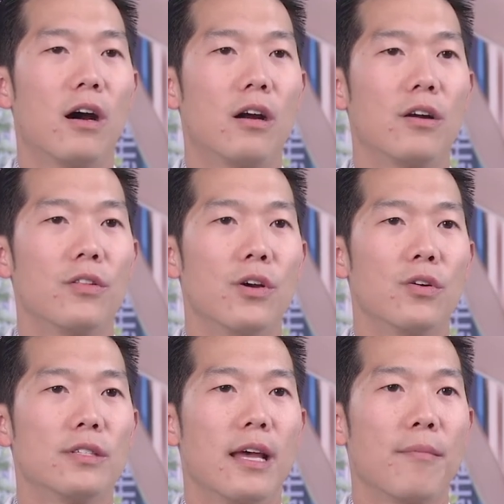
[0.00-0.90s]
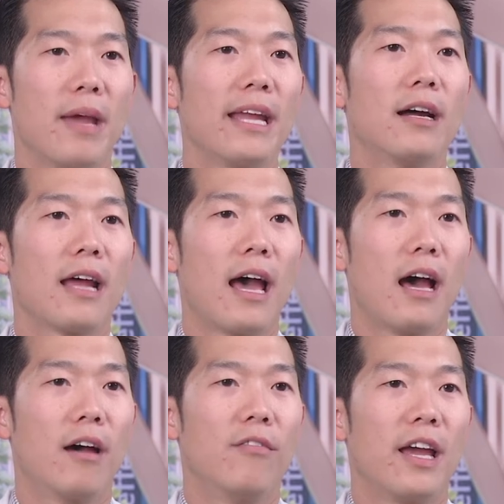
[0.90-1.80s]
are those that may not
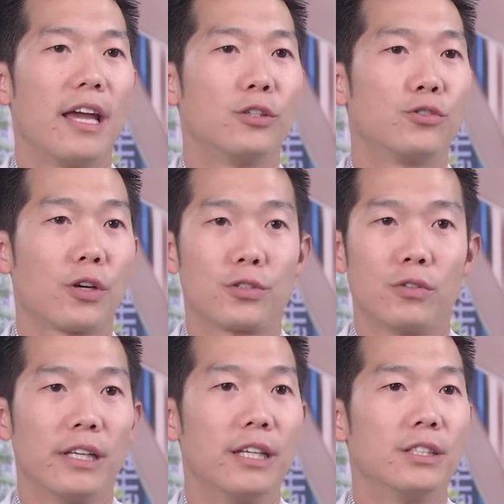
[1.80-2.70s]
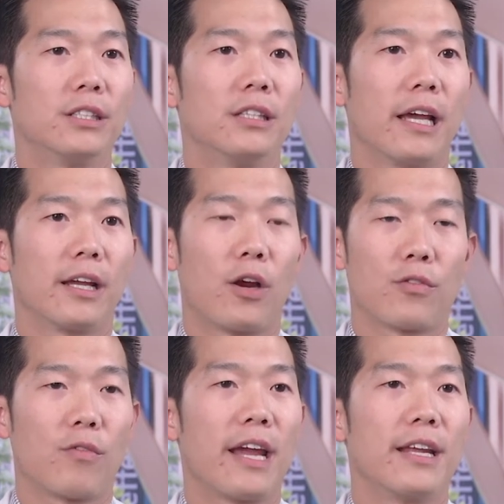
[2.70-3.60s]
have a structural lesion like
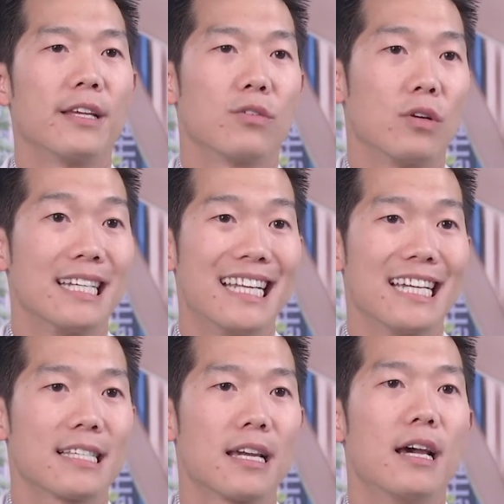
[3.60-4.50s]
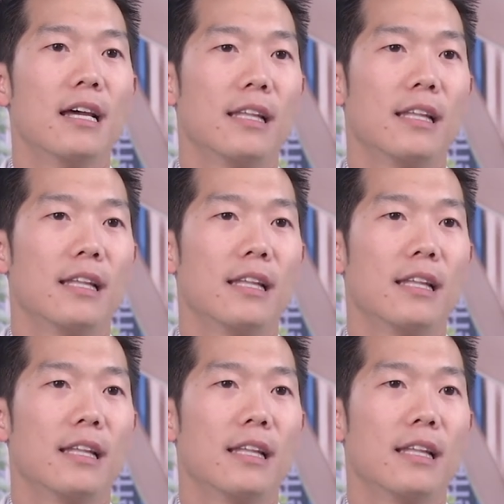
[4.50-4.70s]
arthritis or disc